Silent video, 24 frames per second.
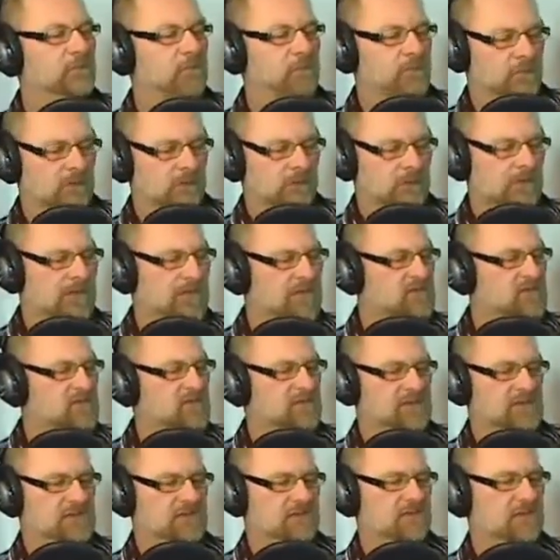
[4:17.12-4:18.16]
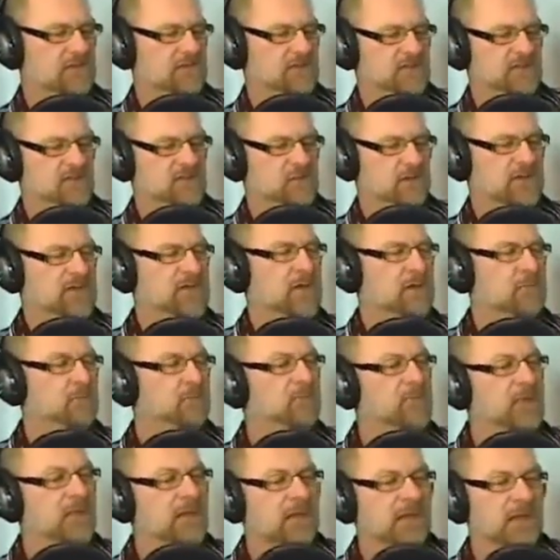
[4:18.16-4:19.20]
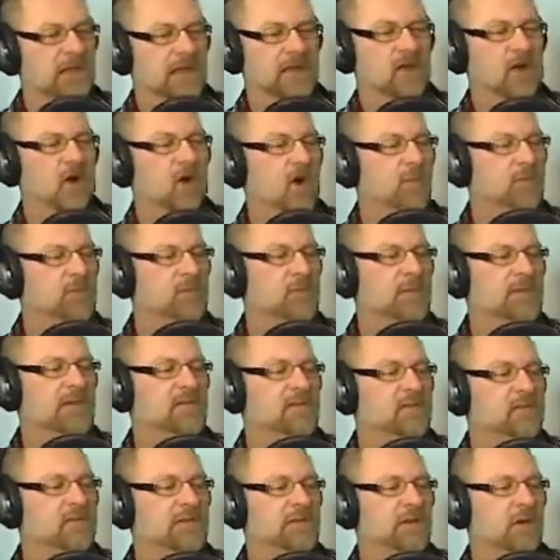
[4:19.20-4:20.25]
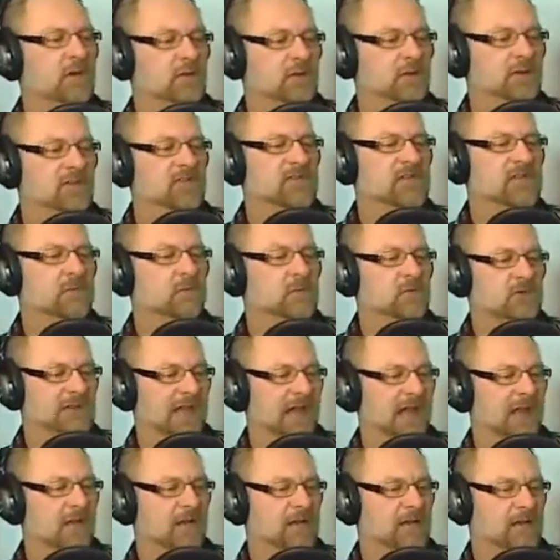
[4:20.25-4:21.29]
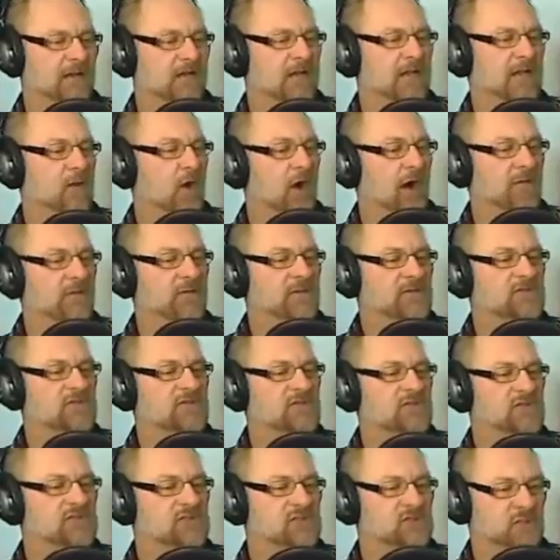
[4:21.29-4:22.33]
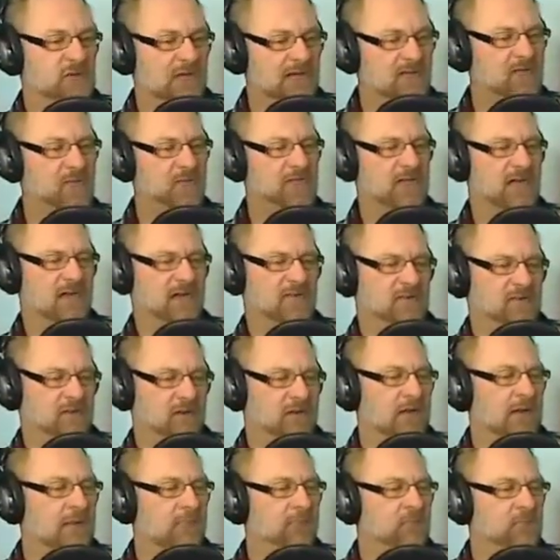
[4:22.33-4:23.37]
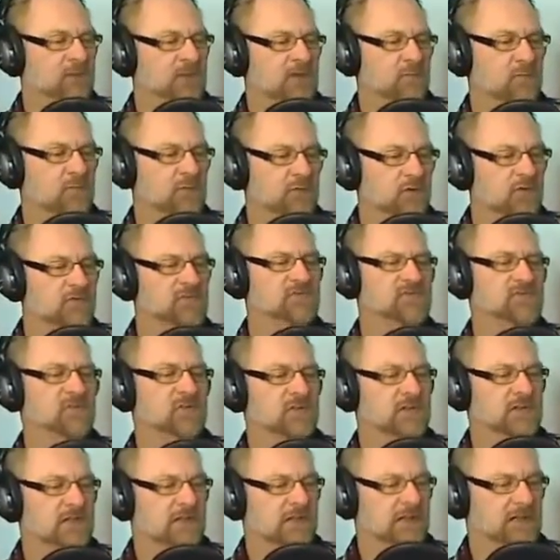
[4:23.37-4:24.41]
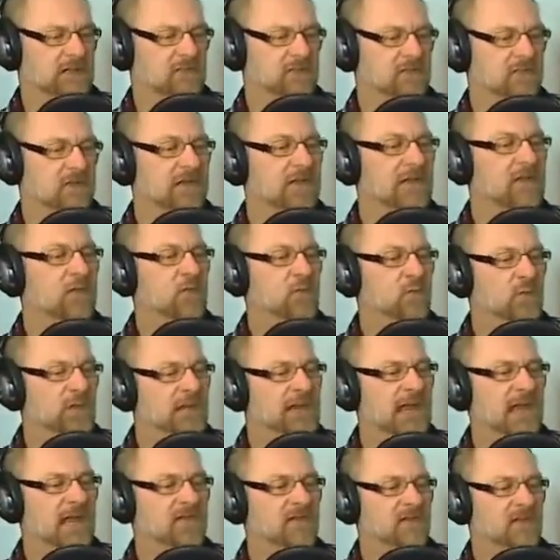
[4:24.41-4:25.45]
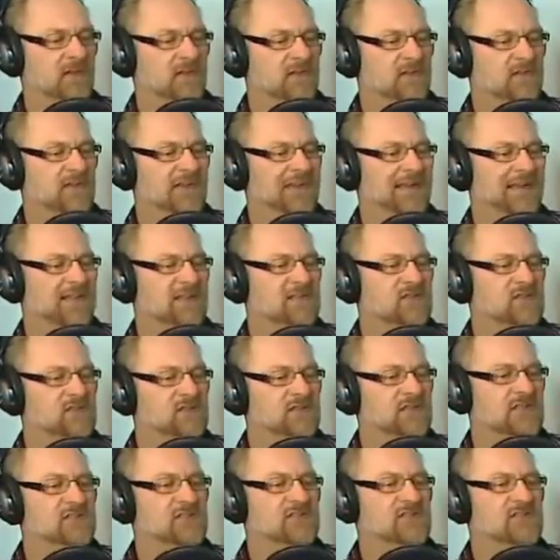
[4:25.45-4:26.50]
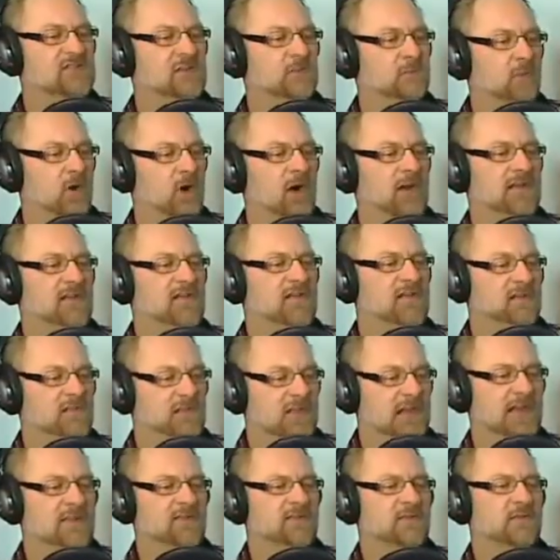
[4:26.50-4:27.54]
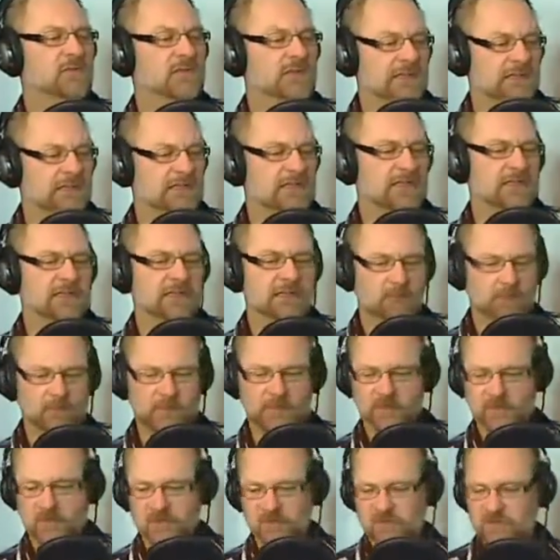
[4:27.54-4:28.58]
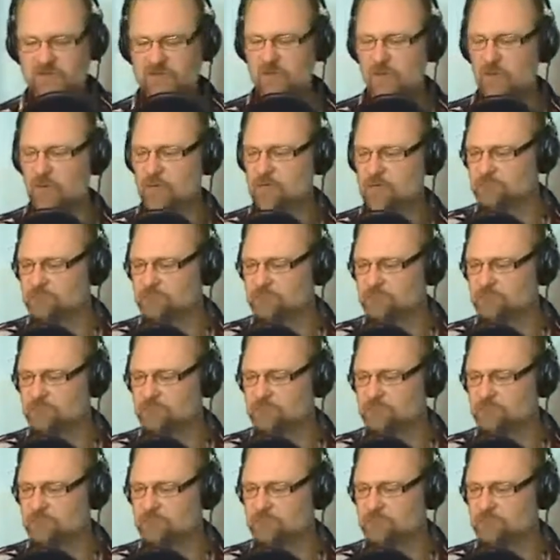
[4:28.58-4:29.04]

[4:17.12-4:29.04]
well, let's see this one here. A complementary holistic modality that offers stress reduction, improved circulation, relaxation, and assists the body's natural healing abilities. So